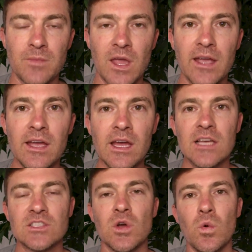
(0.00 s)
Okay.
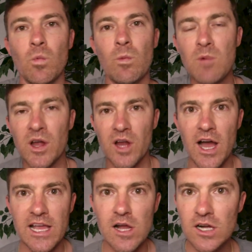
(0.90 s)
So we want
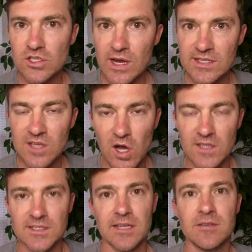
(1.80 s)
high contrast
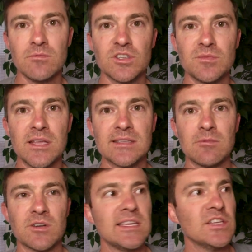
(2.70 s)
content, which means
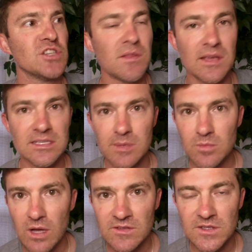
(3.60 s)
that we're teaching things that
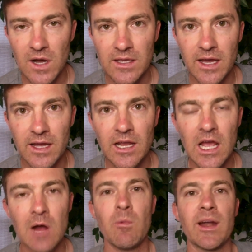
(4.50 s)
people haven't taught yet.
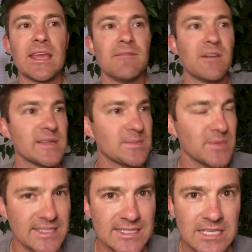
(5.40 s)
We want to get very
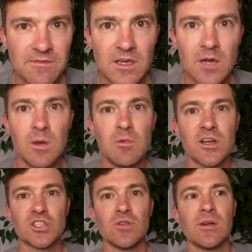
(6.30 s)
specific. We
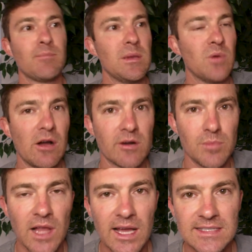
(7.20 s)
want to show people how it
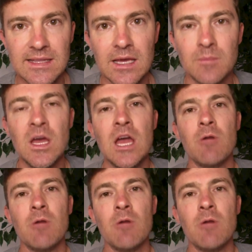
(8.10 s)
applies to them.